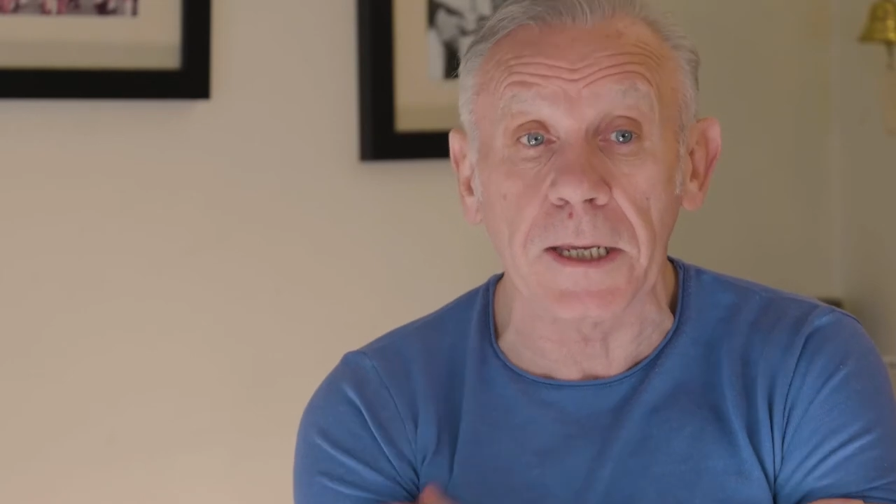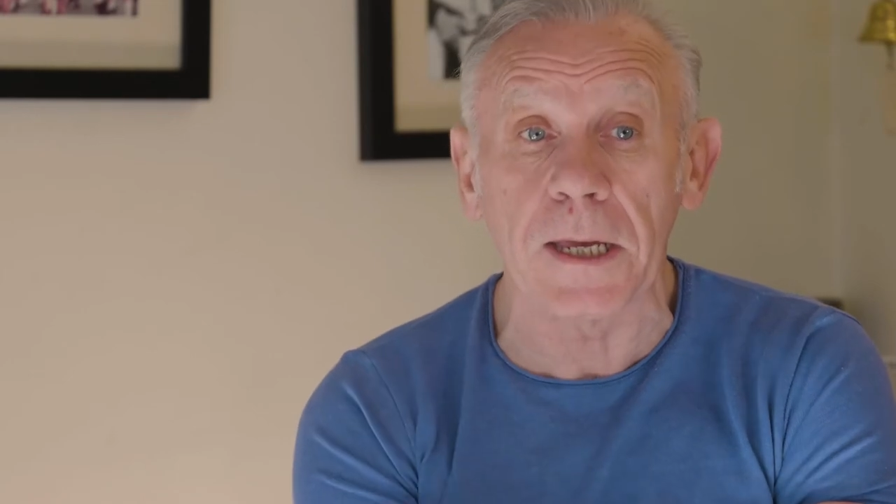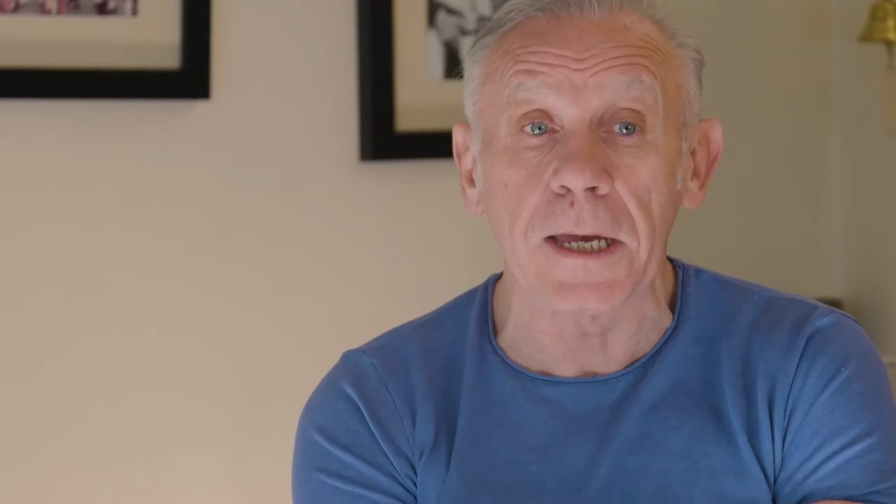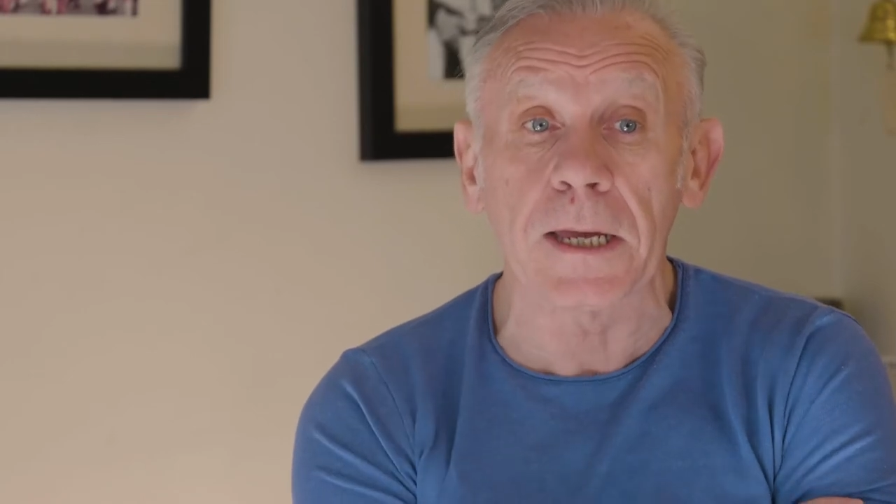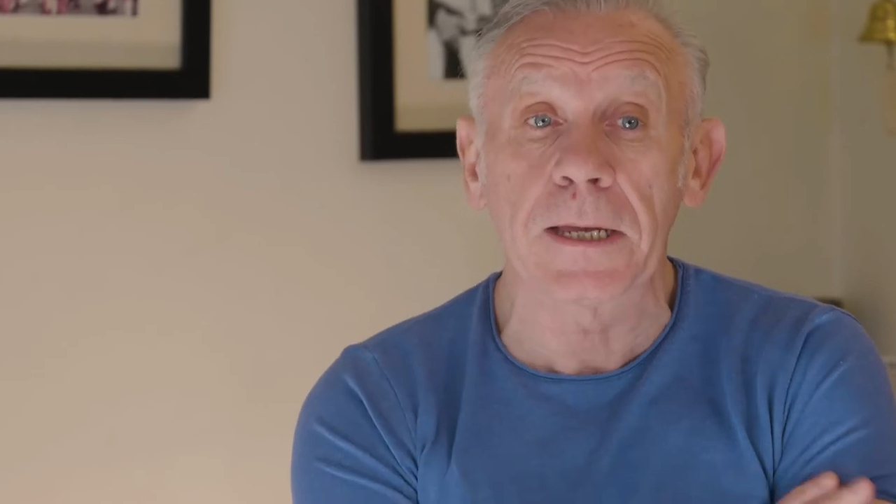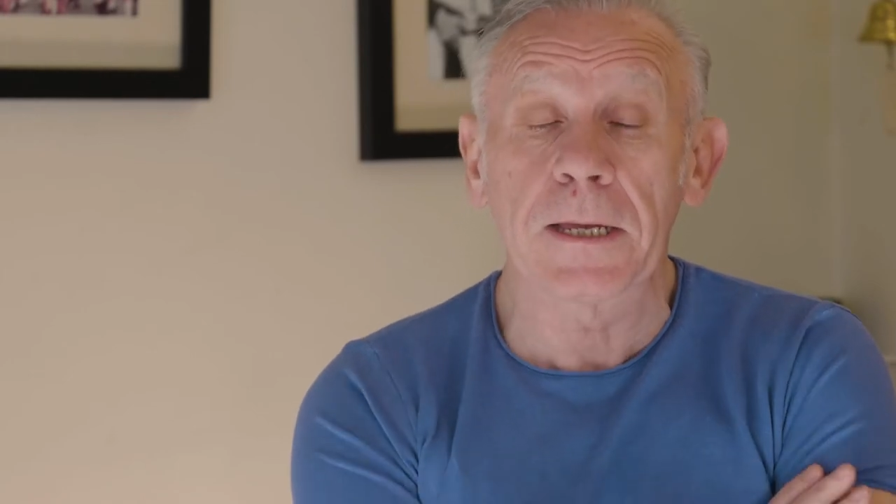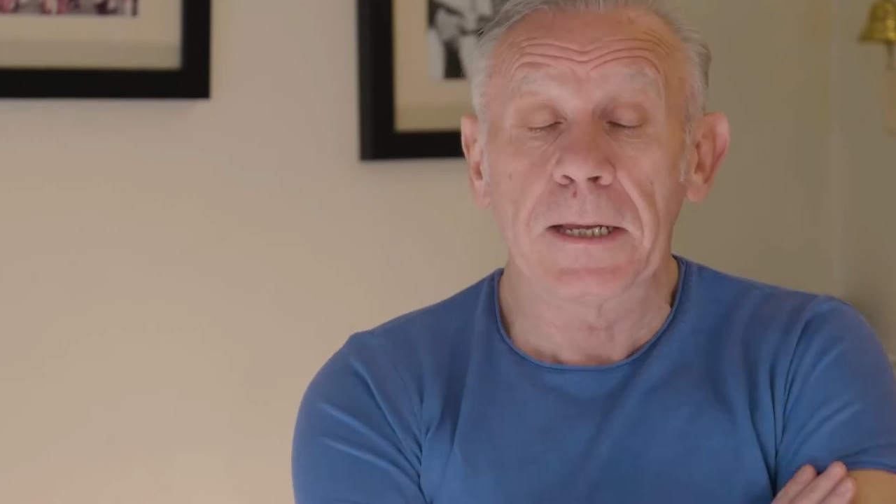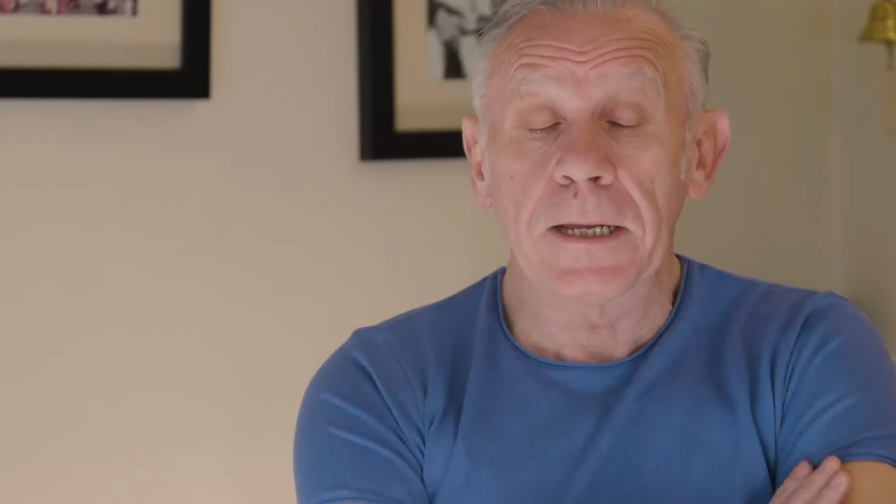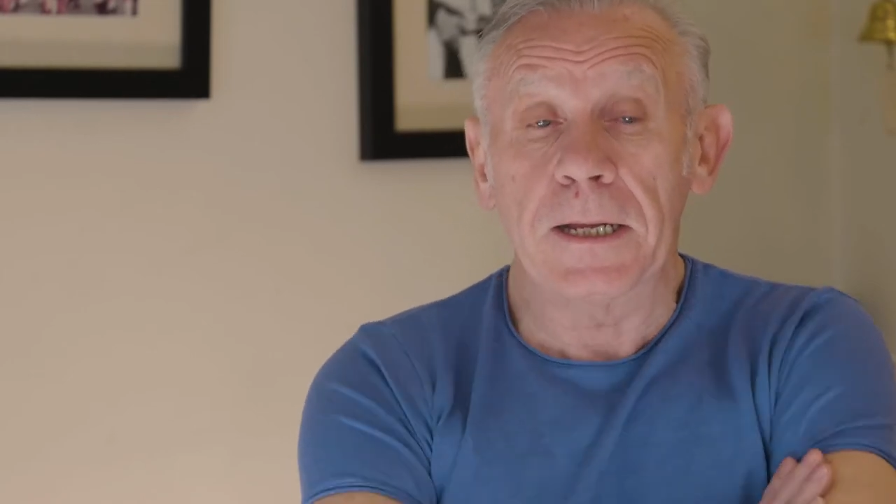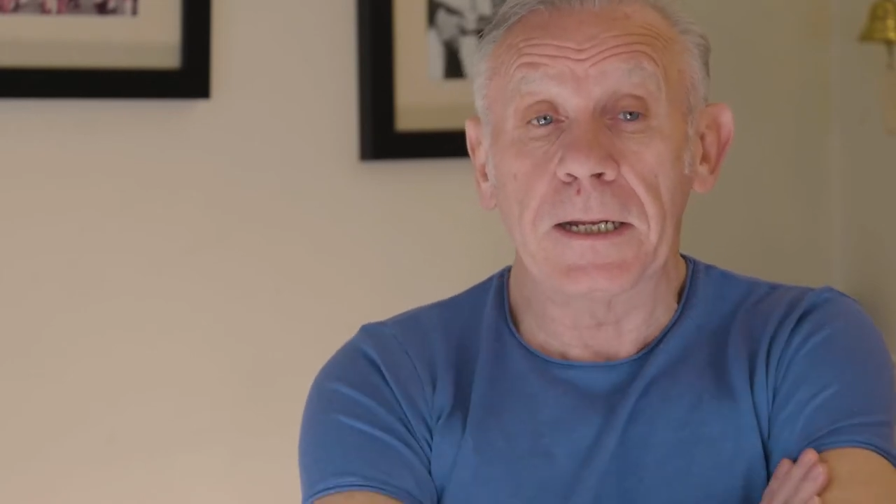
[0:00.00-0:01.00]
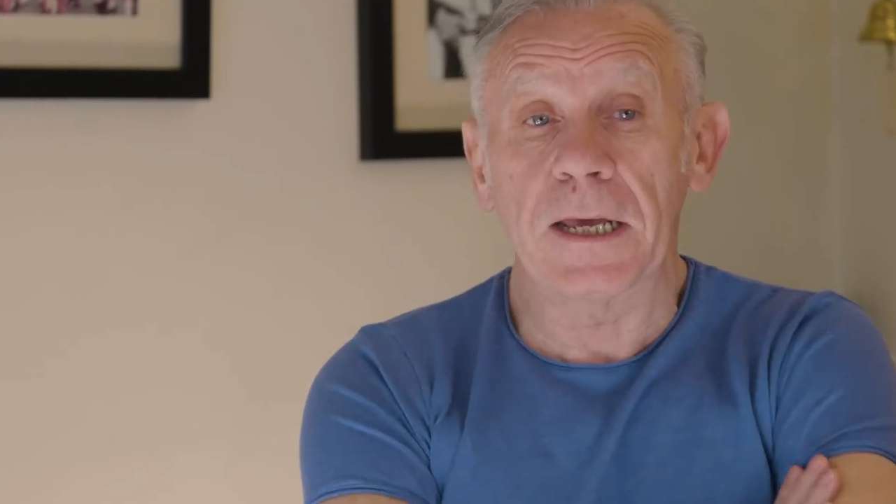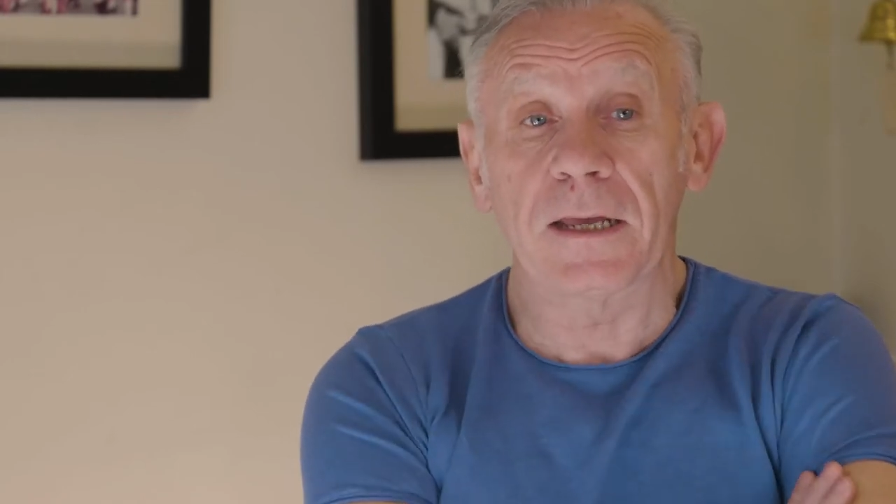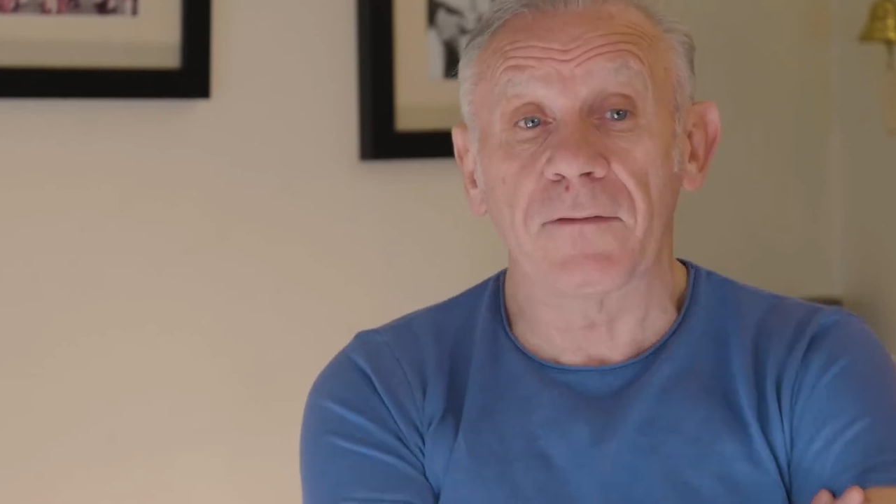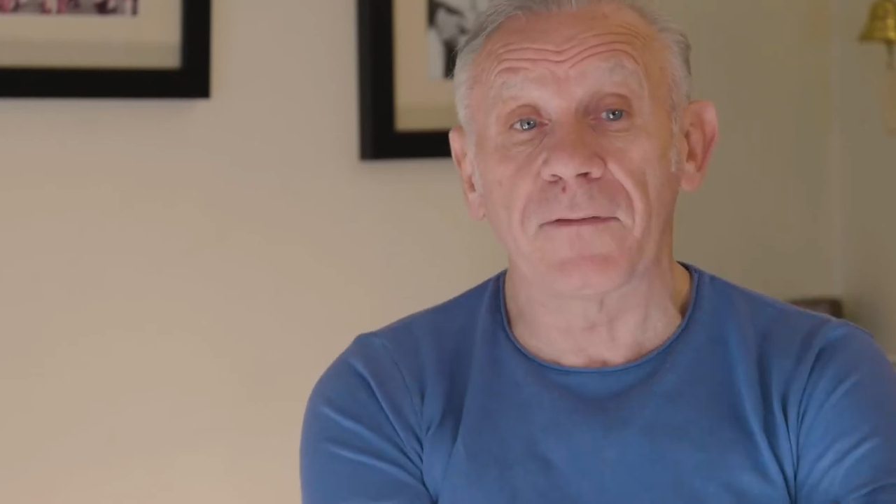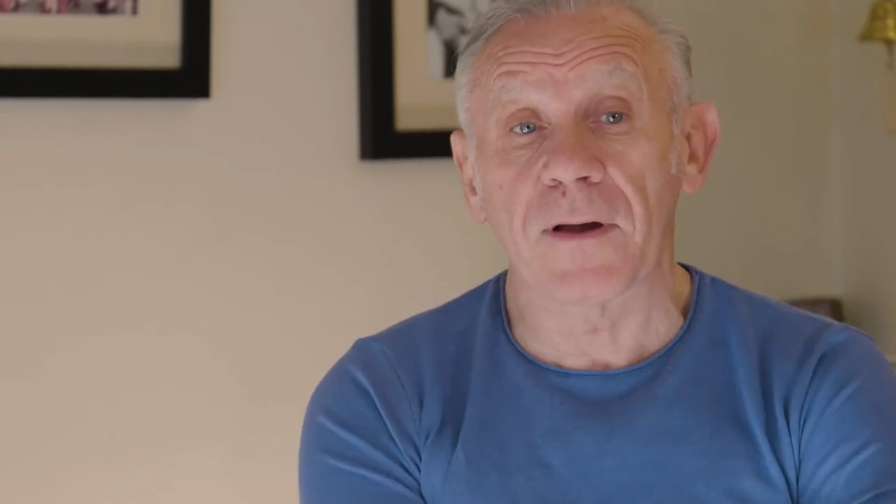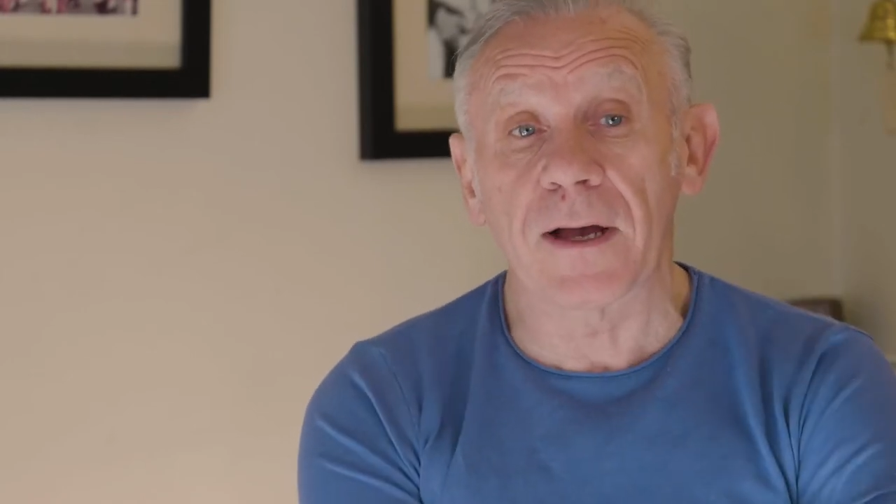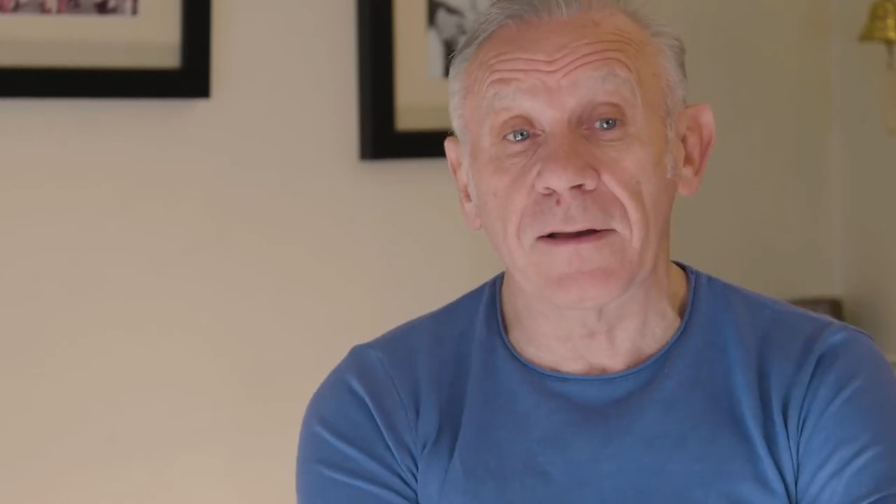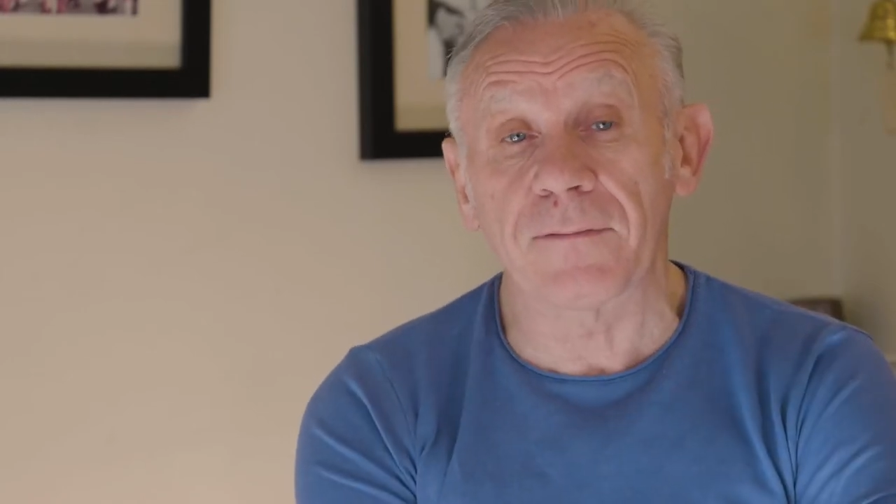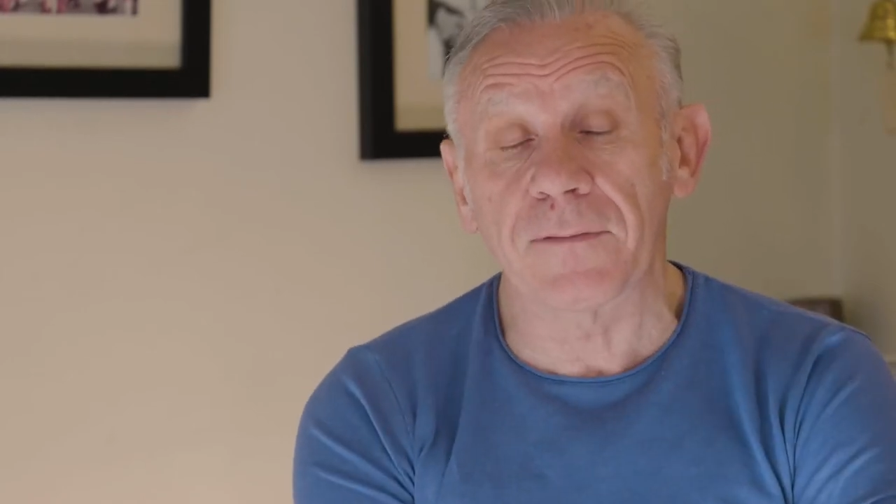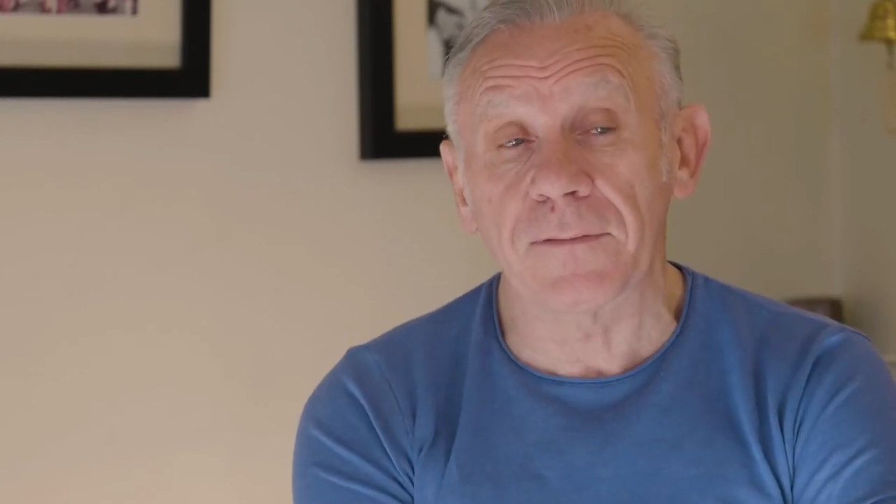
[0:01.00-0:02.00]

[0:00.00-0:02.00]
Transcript: Year in eighty-five,